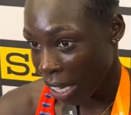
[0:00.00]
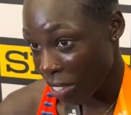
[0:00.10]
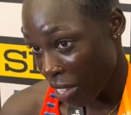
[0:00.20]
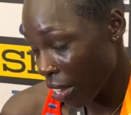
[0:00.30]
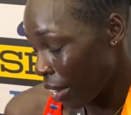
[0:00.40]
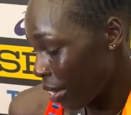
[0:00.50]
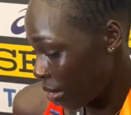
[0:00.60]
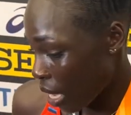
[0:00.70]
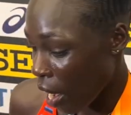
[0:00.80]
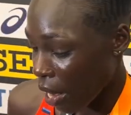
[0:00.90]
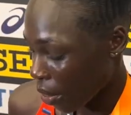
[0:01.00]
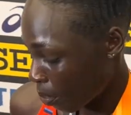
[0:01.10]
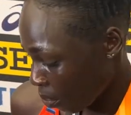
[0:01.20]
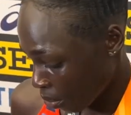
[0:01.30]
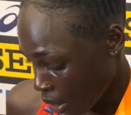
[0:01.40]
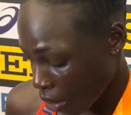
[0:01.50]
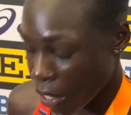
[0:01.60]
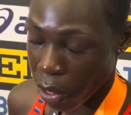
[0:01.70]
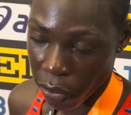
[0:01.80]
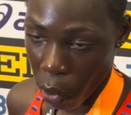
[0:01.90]
into the uh, you
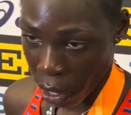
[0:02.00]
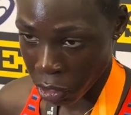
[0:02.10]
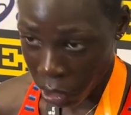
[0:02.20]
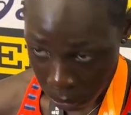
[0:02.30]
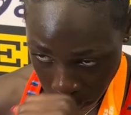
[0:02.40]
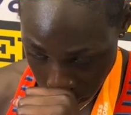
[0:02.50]
know the 400,